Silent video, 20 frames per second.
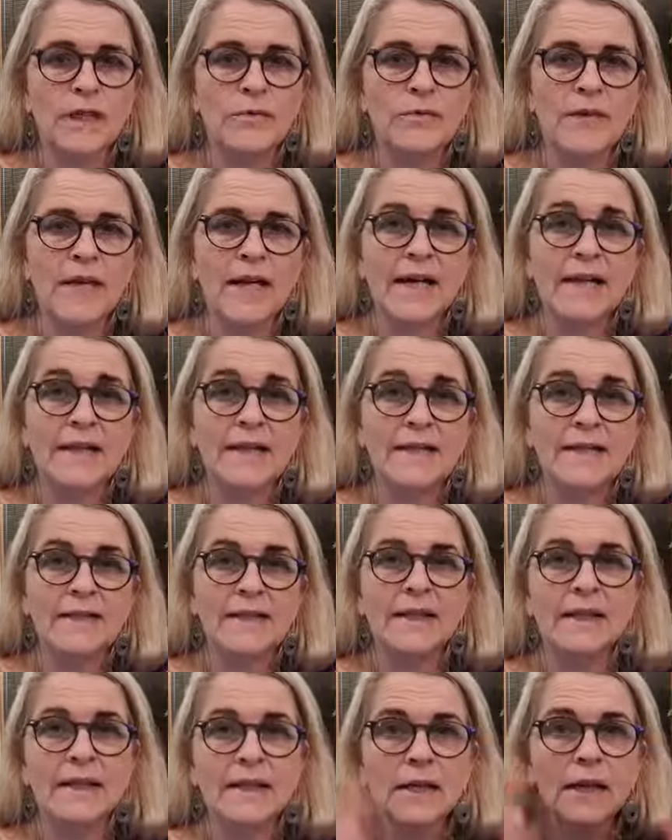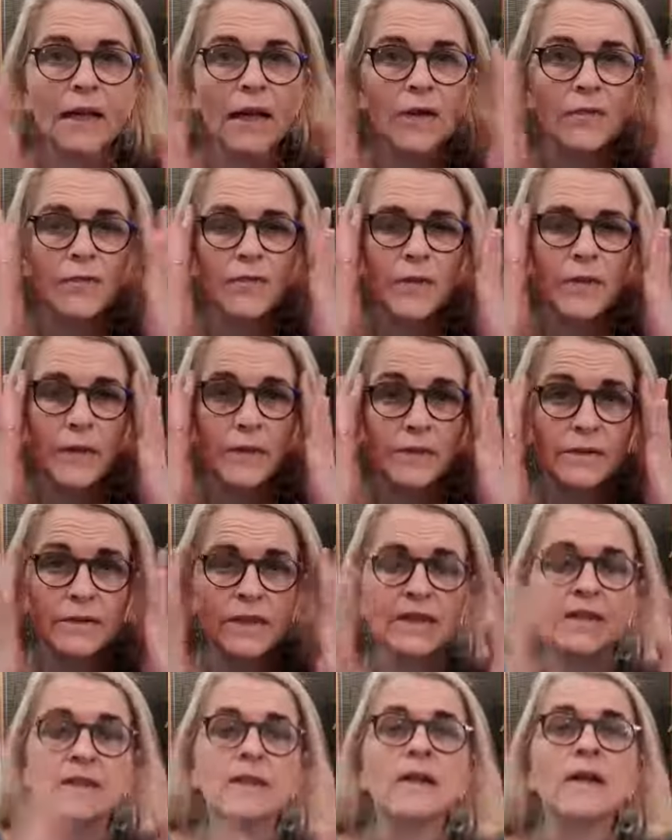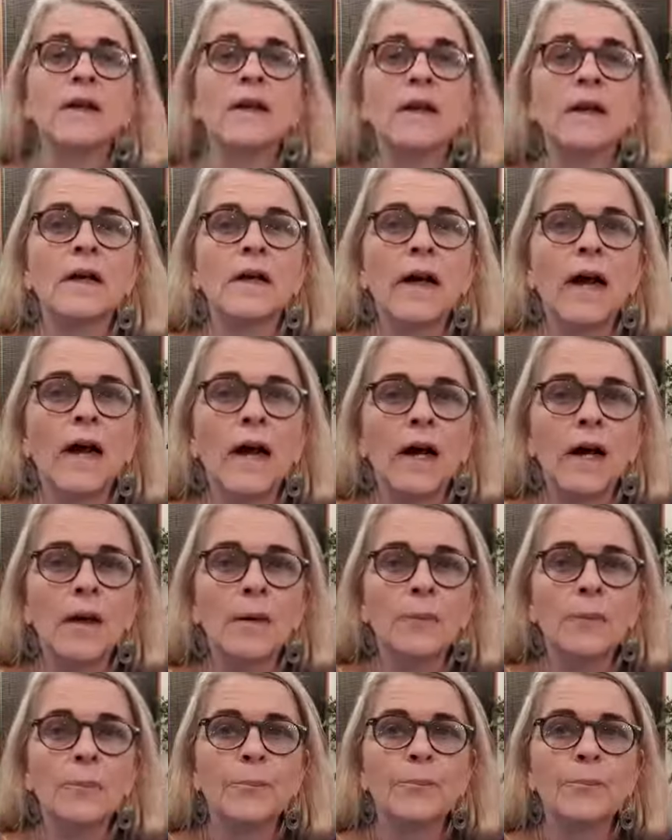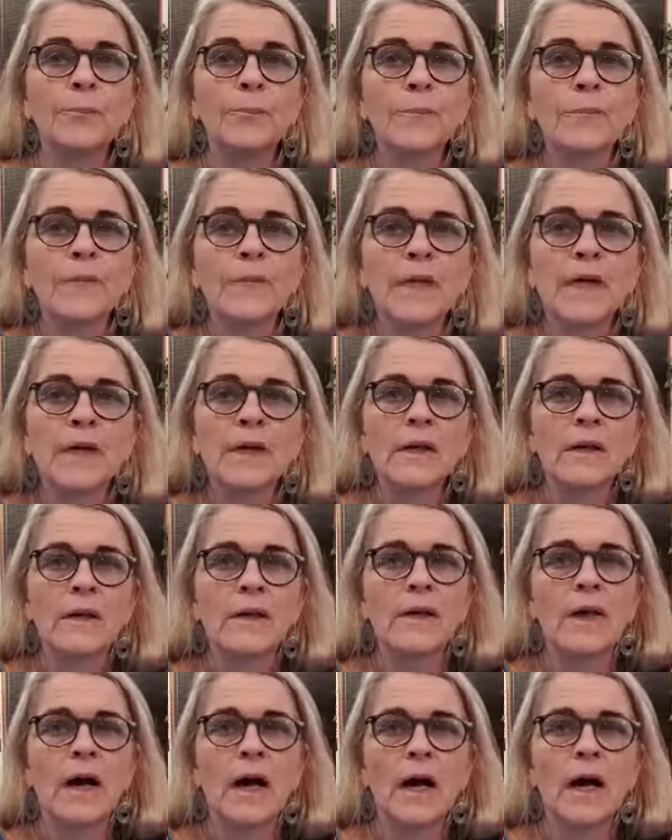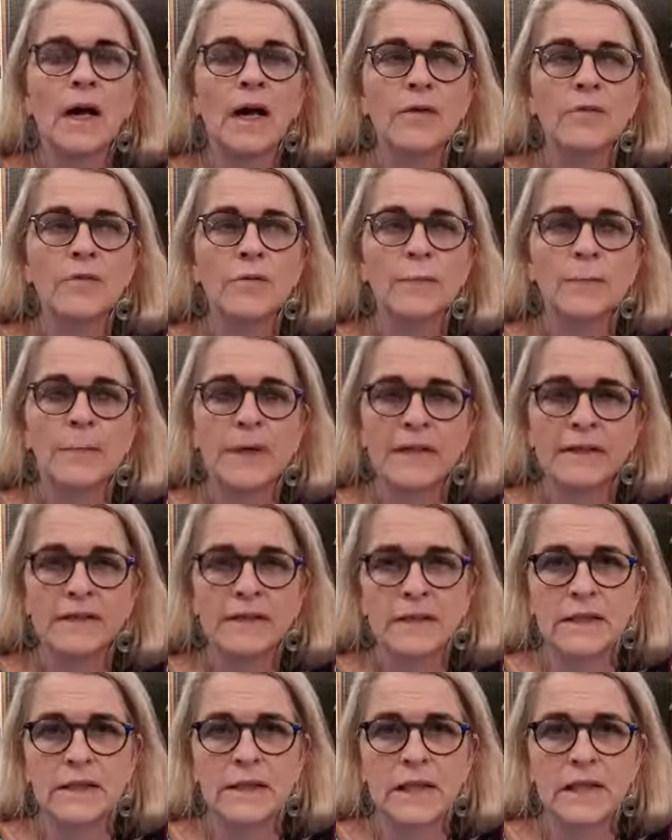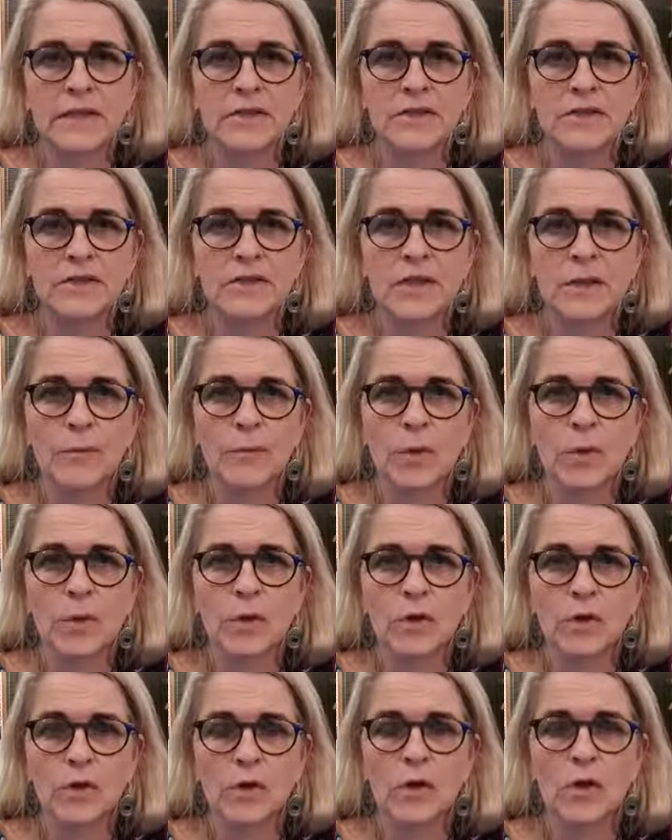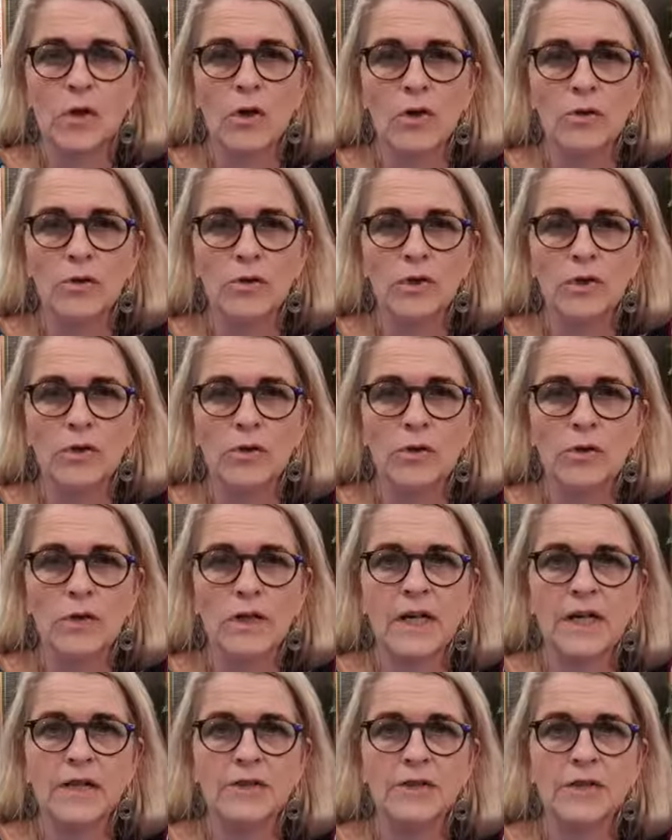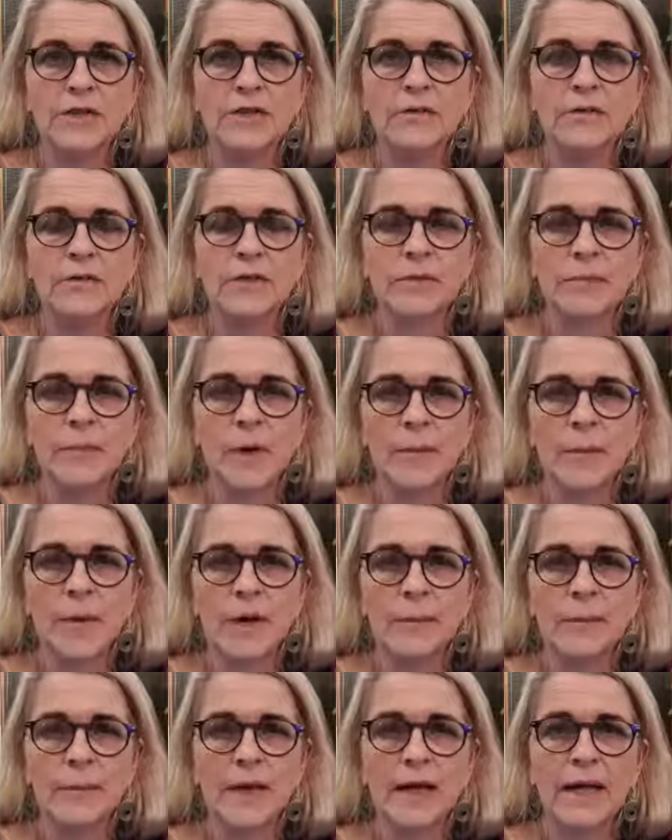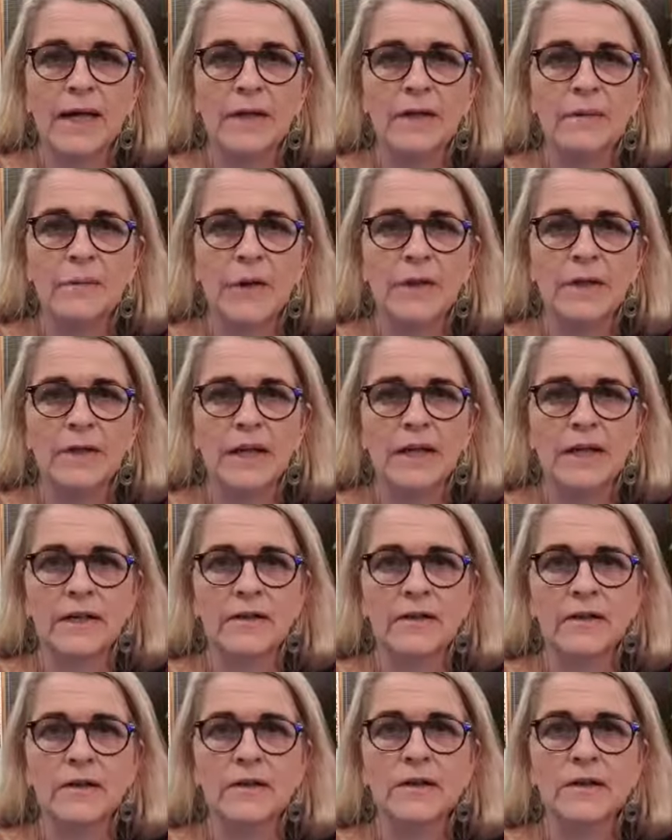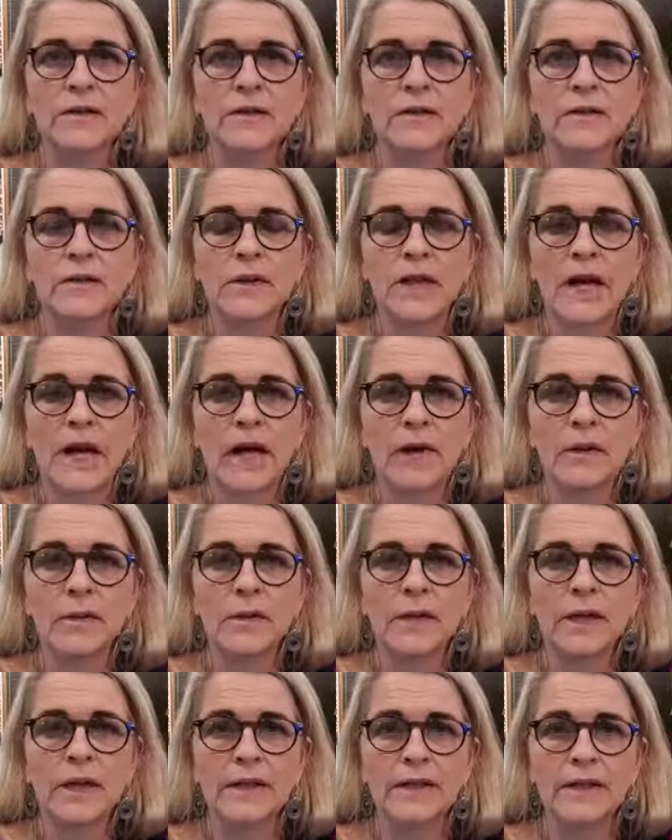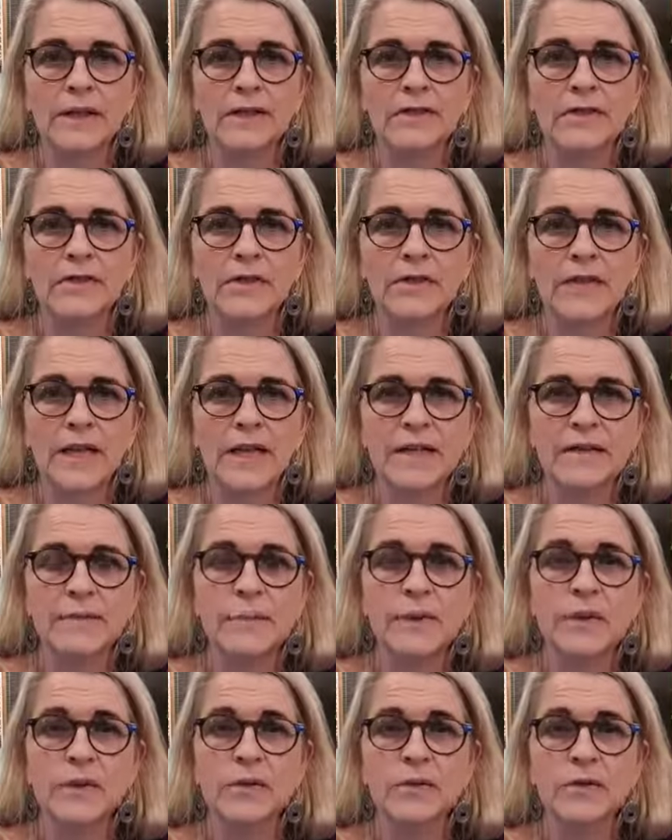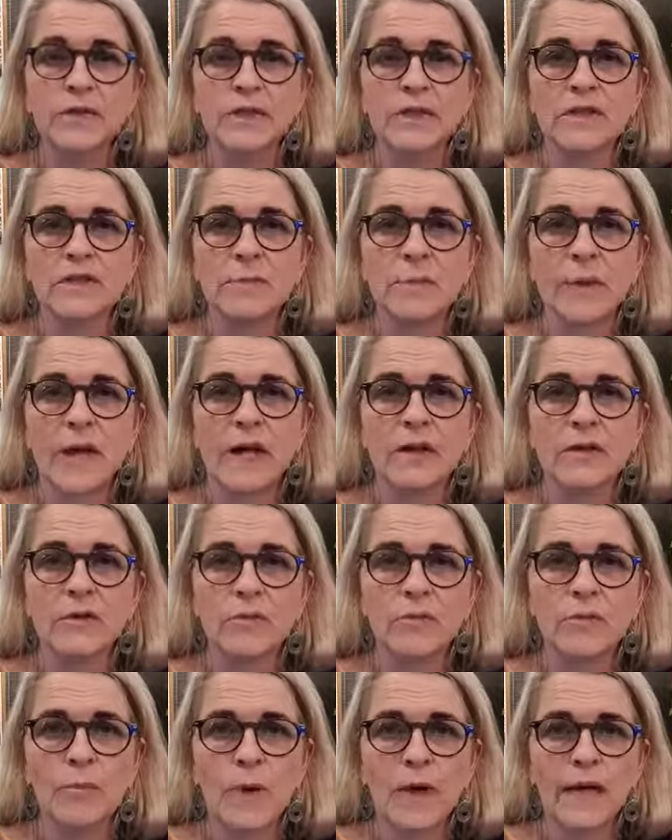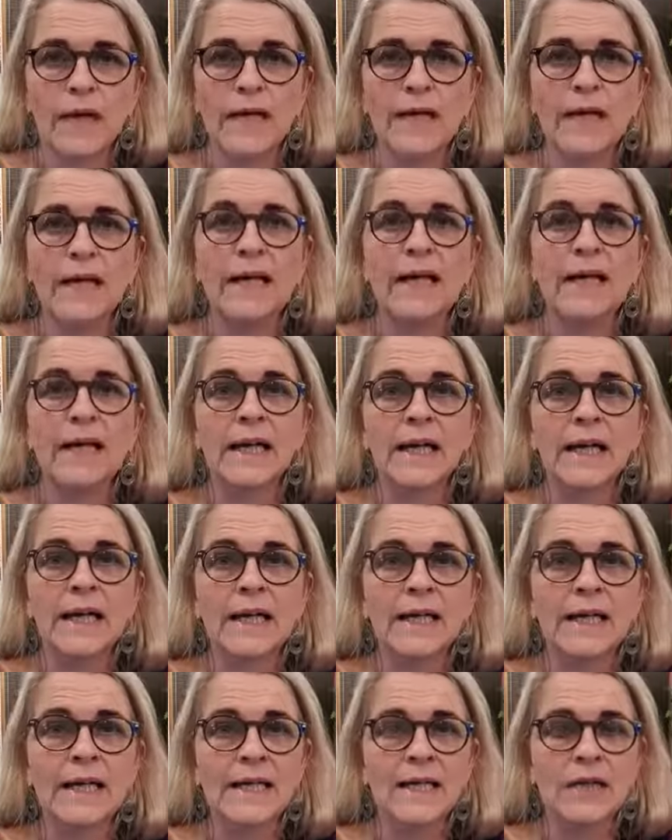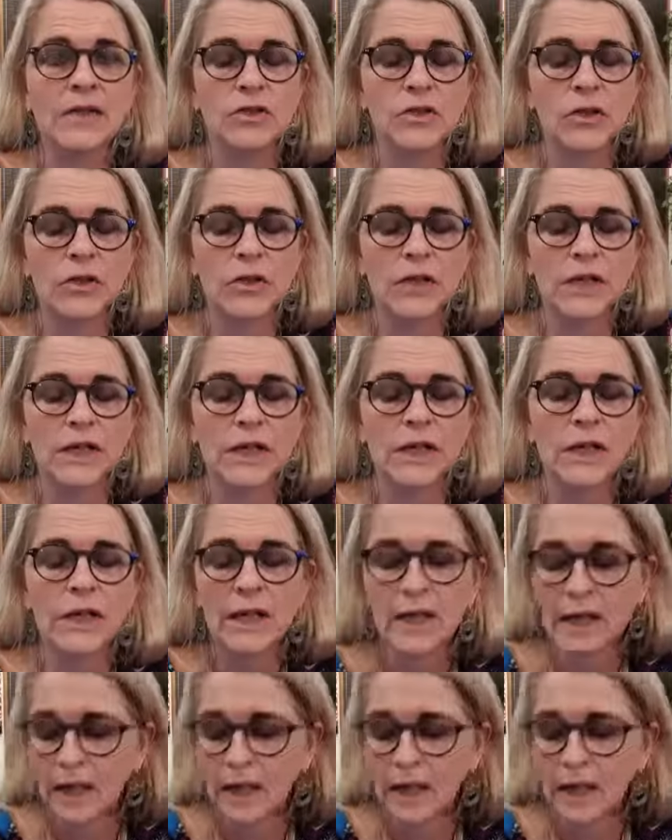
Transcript: If anything, I feel that I have a better relationship or a closer connection with my mom and my dad now, and that's great because that's part of my healing journey.